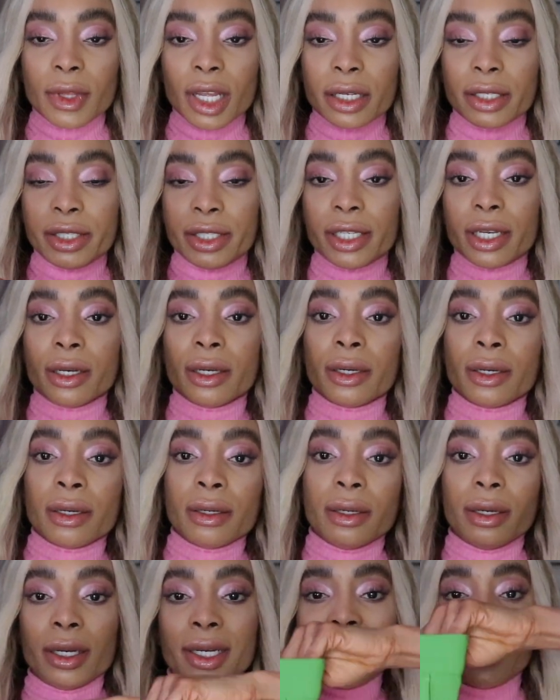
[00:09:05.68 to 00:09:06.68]

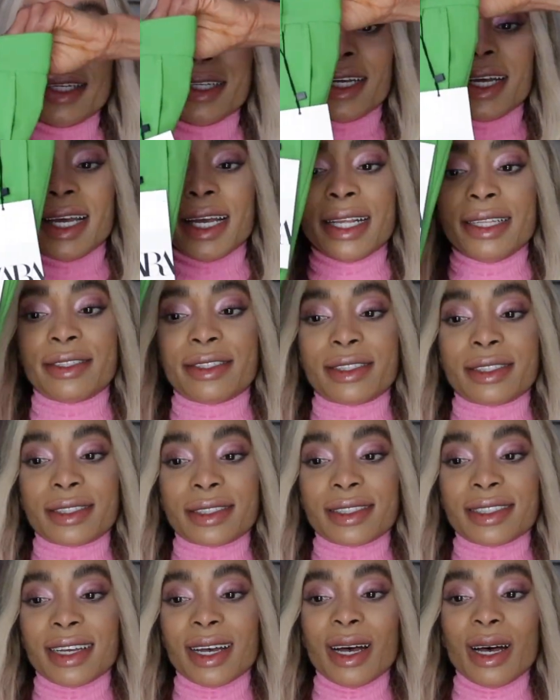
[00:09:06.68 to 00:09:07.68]
so it's
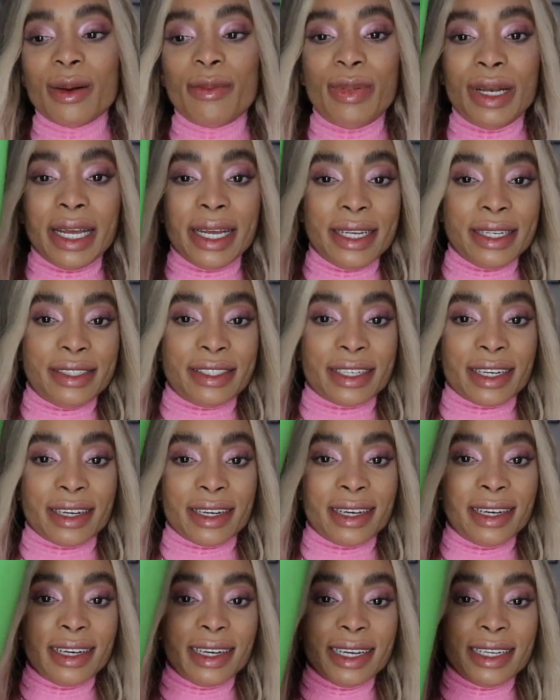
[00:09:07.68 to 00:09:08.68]
a
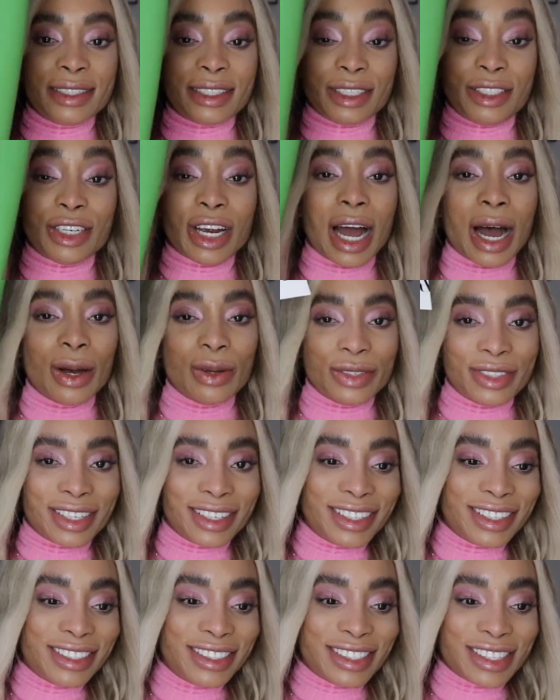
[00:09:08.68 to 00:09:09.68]
blazer. It's a
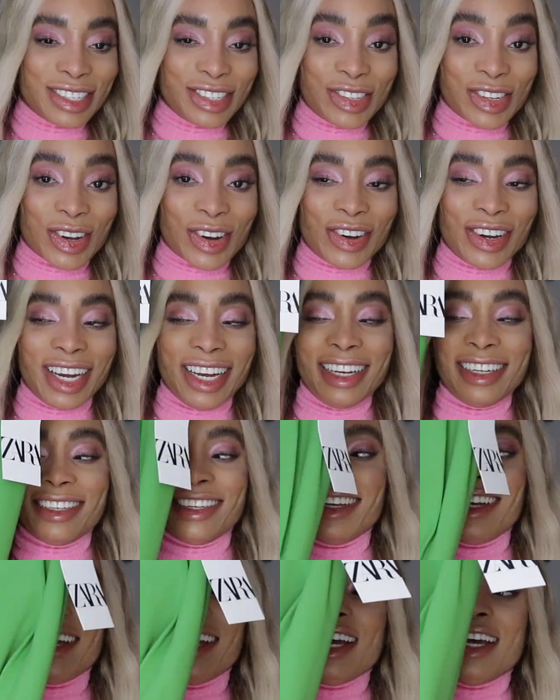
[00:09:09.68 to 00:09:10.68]
trousers, sorry.
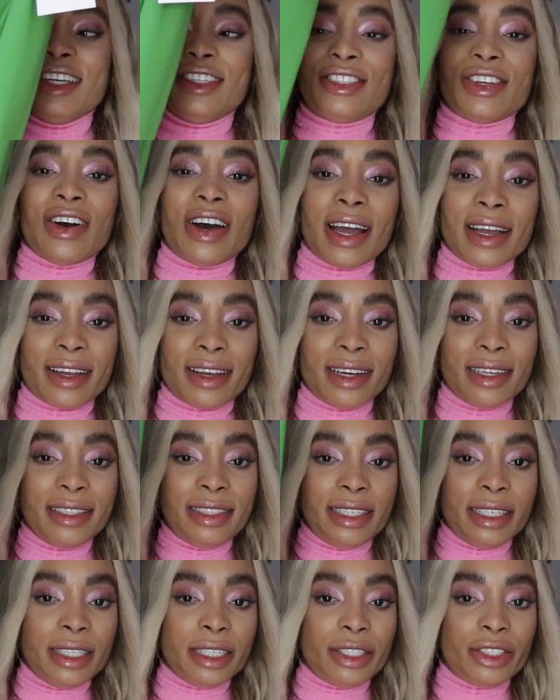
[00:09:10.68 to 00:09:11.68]
So I got
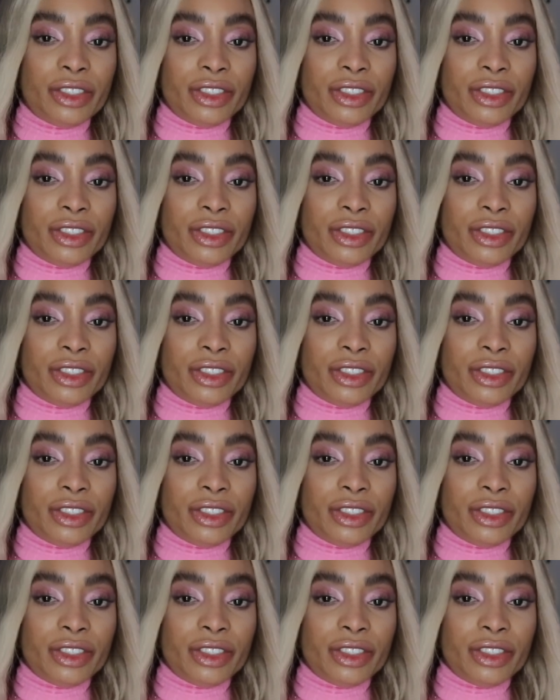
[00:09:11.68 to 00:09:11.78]
these